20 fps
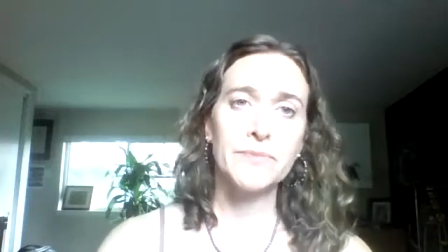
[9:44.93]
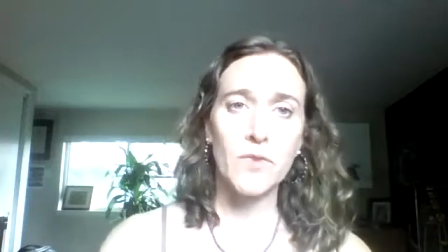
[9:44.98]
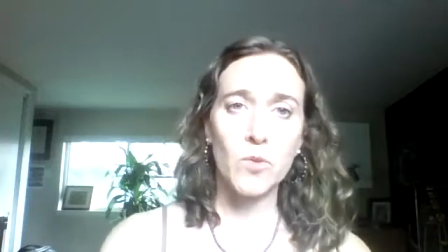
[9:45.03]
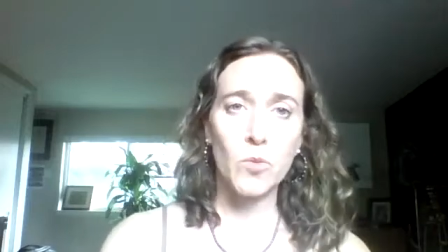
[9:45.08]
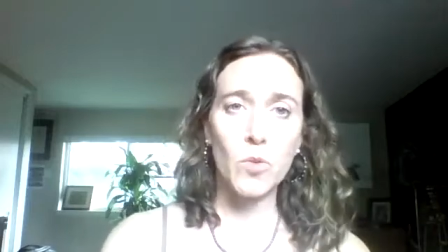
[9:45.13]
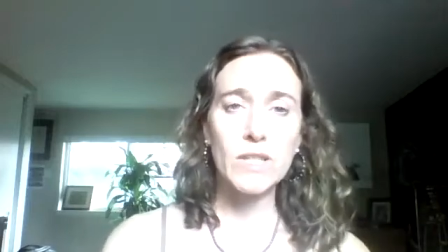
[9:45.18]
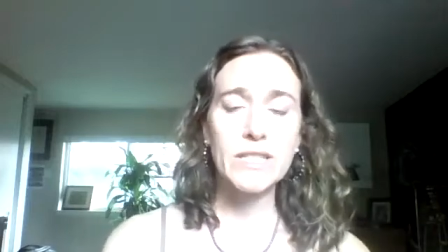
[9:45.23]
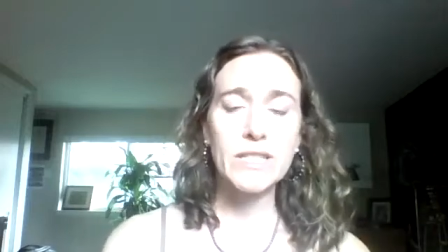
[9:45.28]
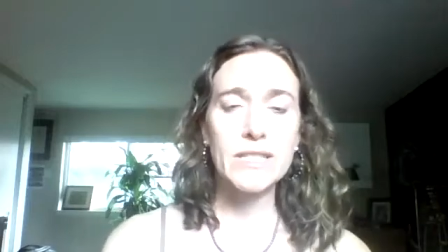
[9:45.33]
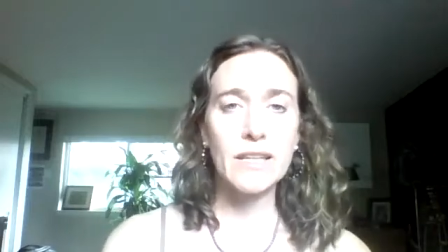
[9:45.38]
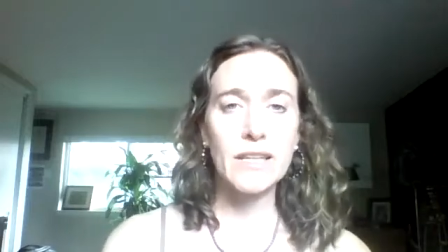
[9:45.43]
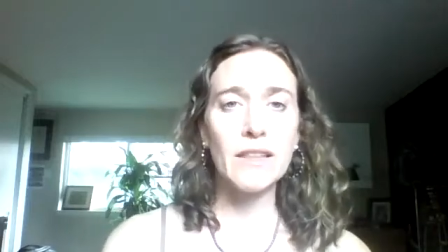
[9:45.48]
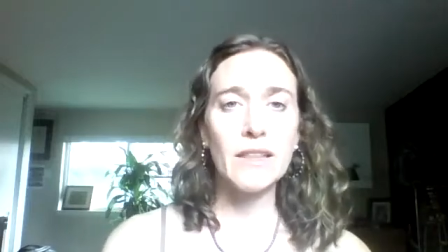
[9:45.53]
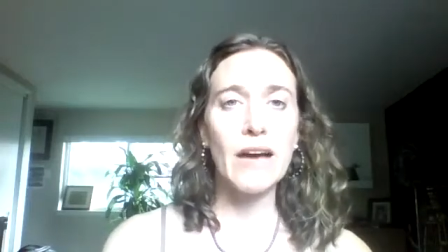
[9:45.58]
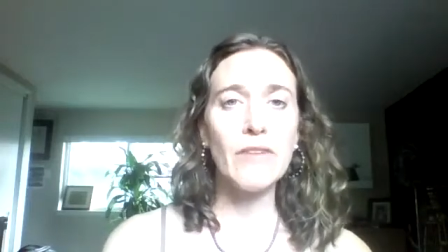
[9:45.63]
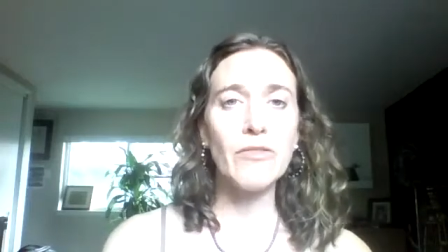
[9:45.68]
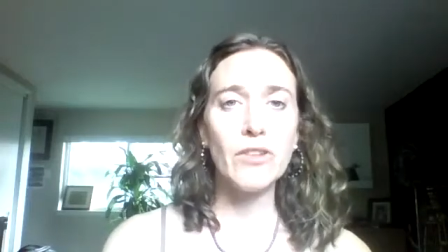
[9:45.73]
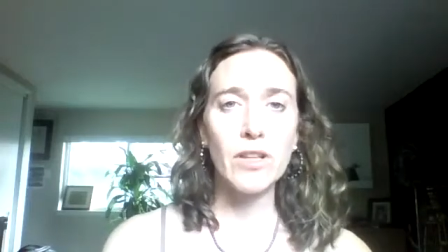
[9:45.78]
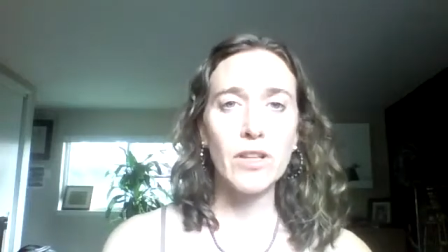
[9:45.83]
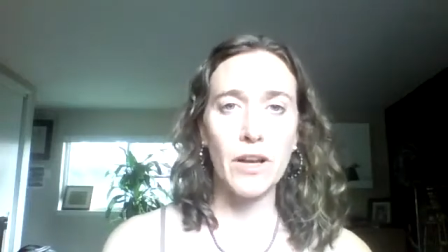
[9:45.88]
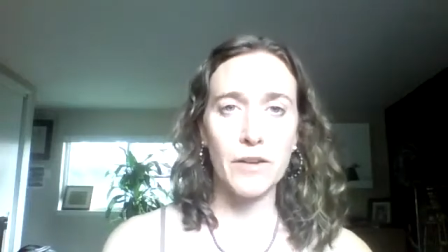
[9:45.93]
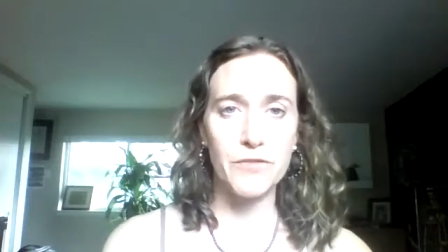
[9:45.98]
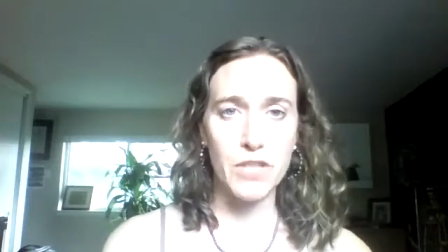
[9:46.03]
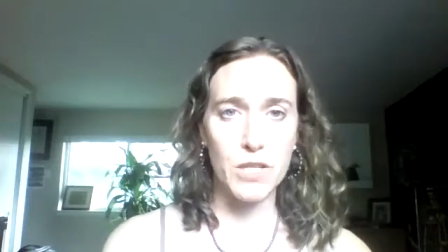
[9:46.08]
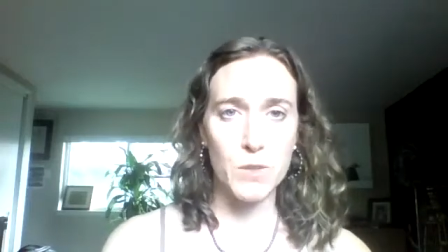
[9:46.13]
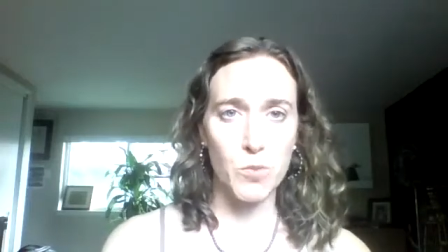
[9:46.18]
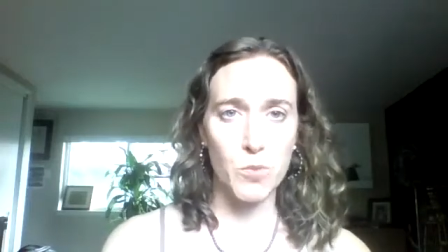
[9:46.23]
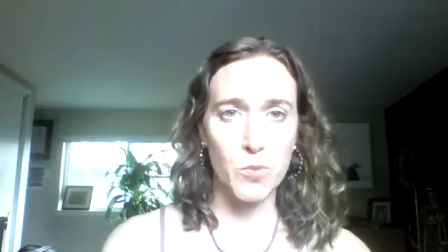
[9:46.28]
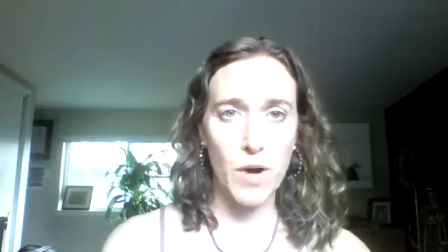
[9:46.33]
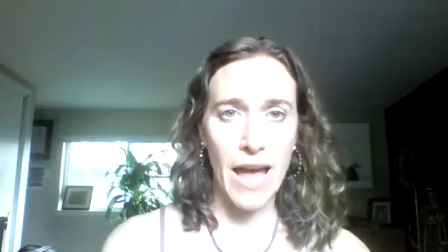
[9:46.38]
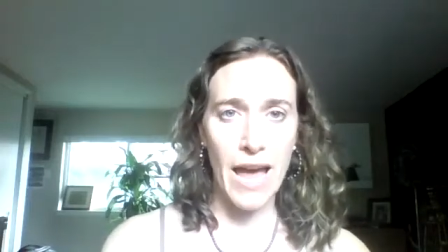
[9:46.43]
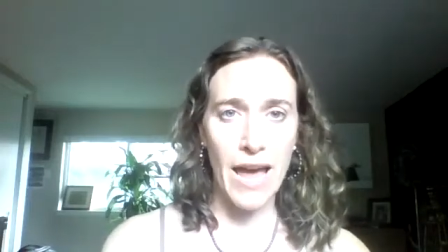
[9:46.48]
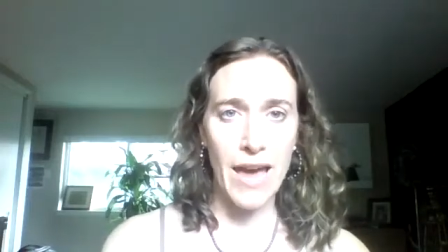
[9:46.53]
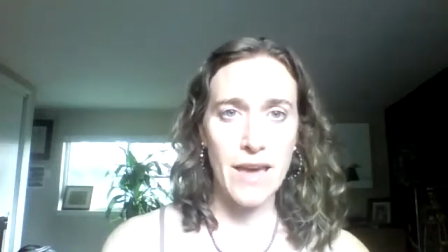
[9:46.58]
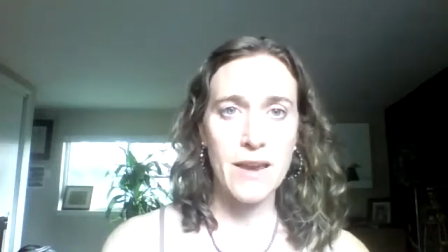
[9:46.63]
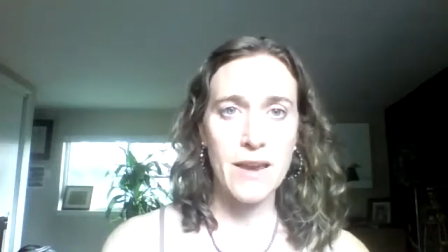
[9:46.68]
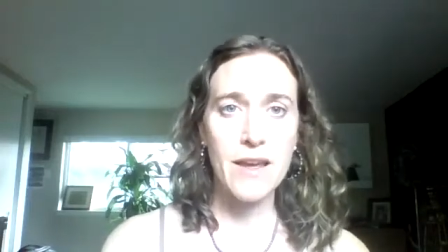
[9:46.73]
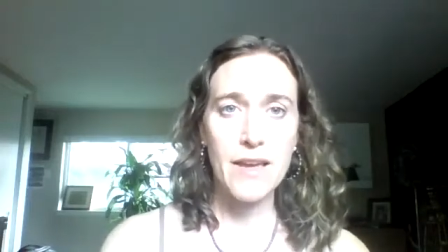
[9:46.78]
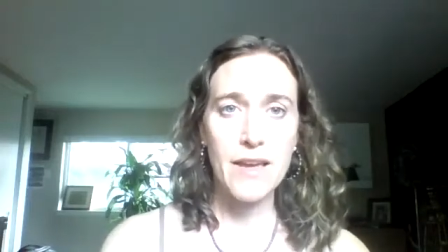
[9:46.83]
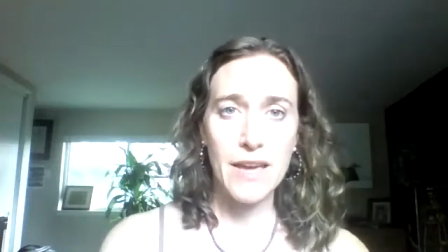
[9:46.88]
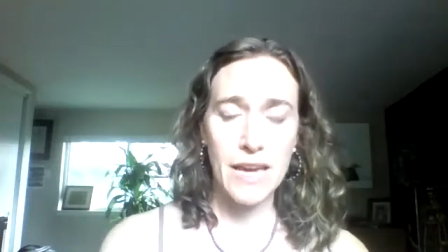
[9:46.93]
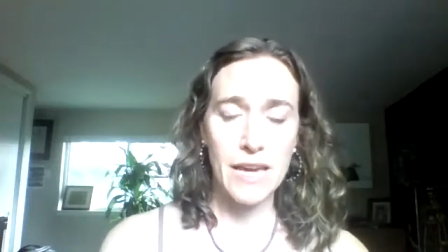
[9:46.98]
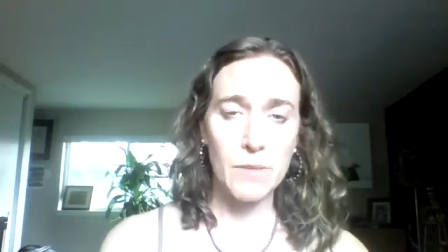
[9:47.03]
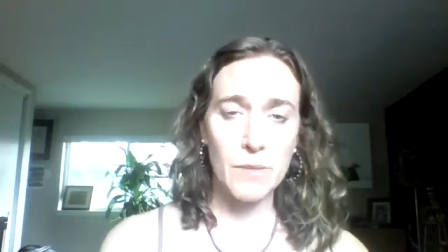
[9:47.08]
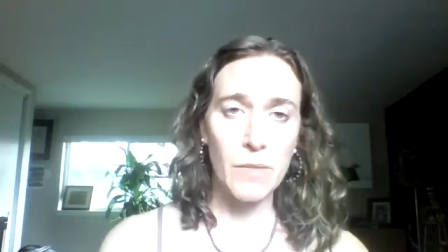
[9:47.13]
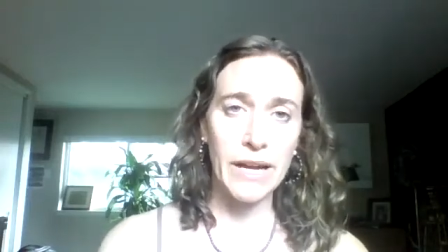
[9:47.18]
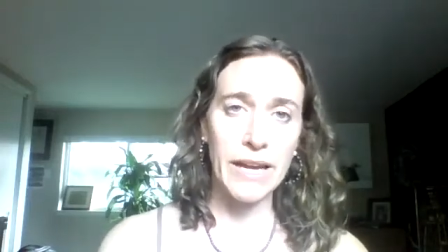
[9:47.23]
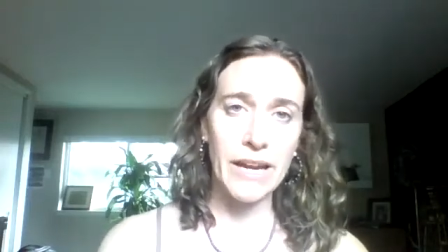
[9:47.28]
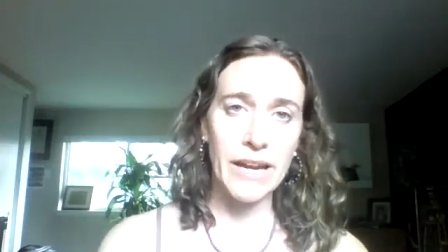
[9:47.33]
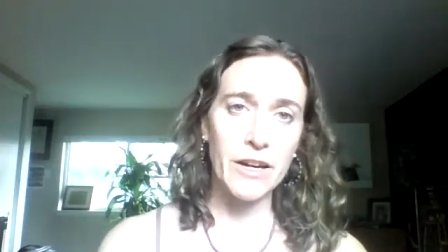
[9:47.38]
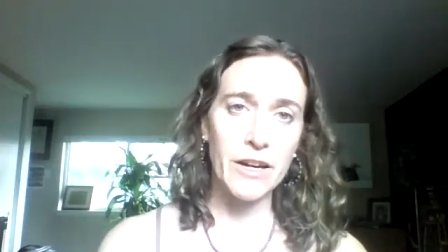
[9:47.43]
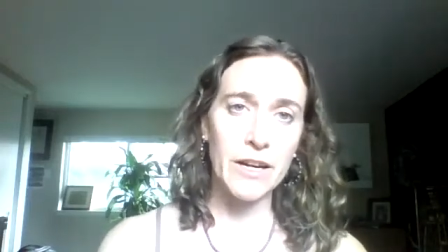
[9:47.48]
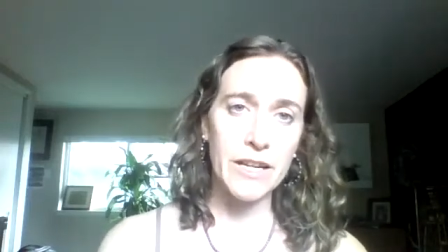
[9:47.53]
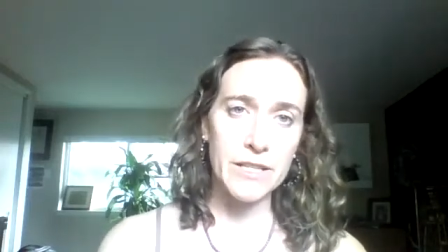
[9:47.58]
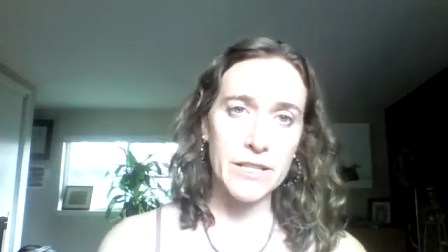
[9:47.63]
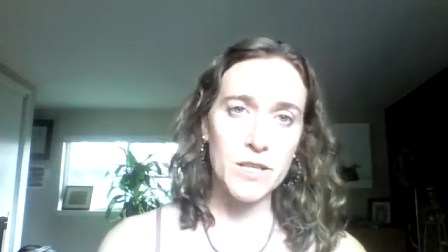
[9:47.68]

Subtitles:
what's the level of spread in my area,